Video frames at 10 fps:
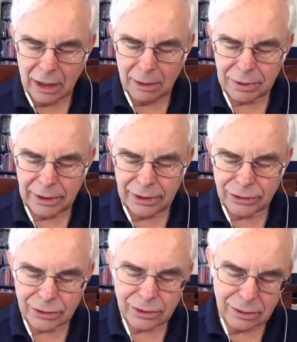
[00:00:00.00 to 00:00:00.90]
please.
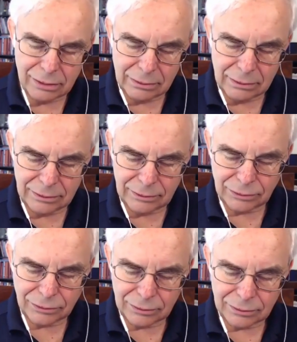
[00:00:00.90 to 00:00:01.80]
On, through,
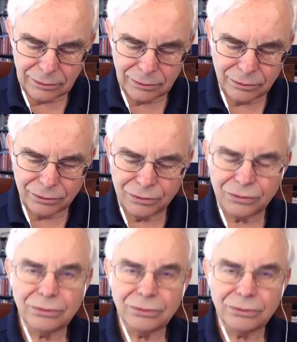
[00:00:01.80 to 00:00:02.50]
through D Ms, let you